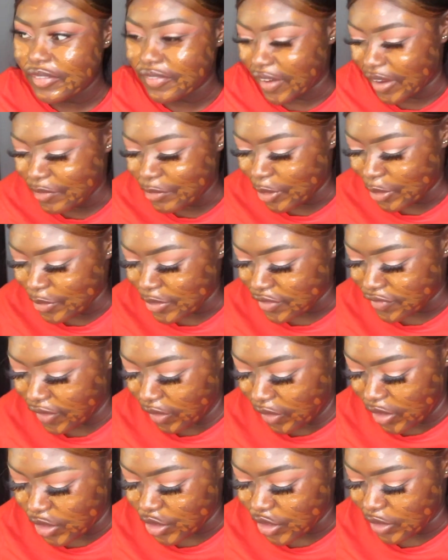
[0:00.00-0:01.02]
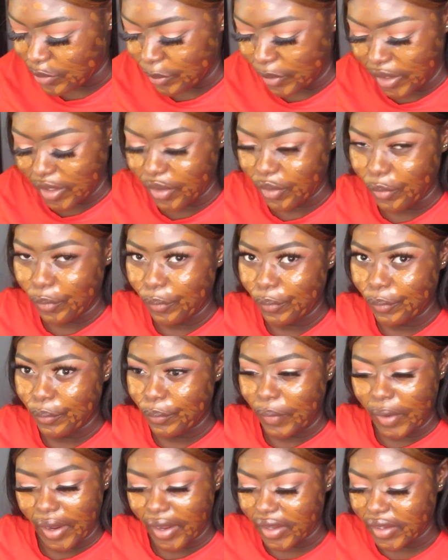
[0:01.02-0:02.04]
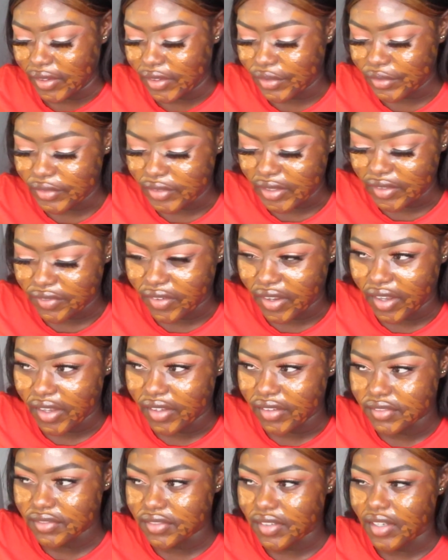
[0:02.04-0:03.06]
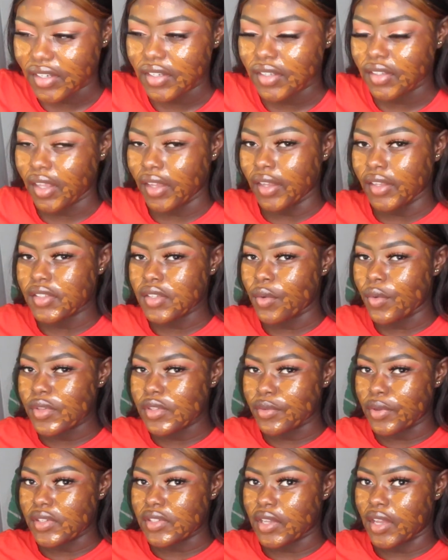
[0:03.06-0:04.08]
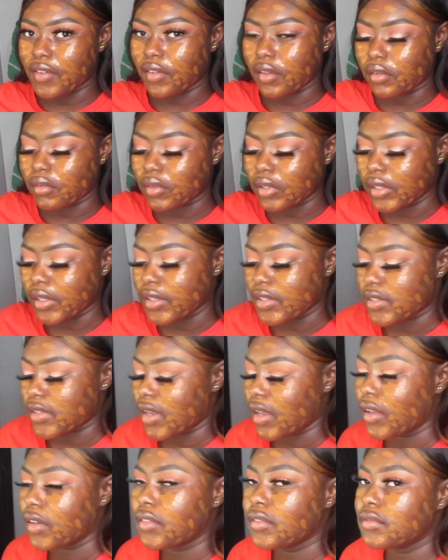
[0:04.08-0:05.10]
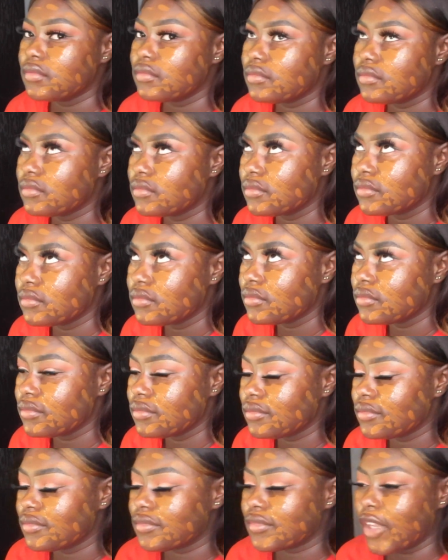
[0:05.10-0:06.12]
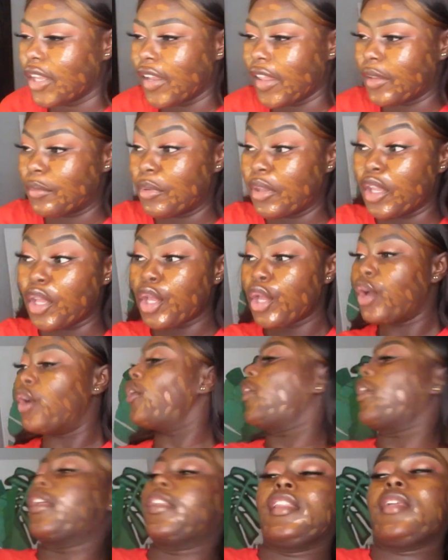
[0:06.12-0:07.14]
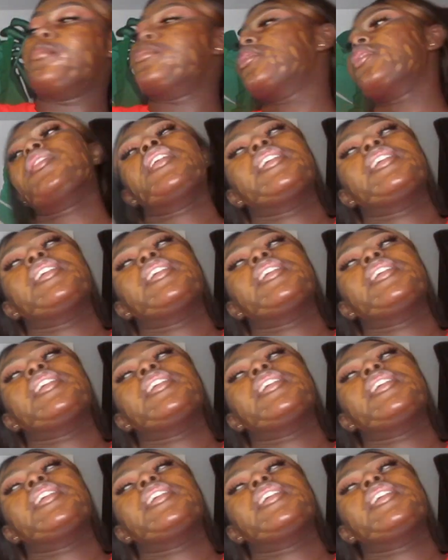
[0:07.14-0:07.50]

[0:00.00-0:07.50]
5 pounds of foundation, I'm like, why? You don't need 5. And then like it's always the ones that have like really good skin, not like me. Okay, let me tell you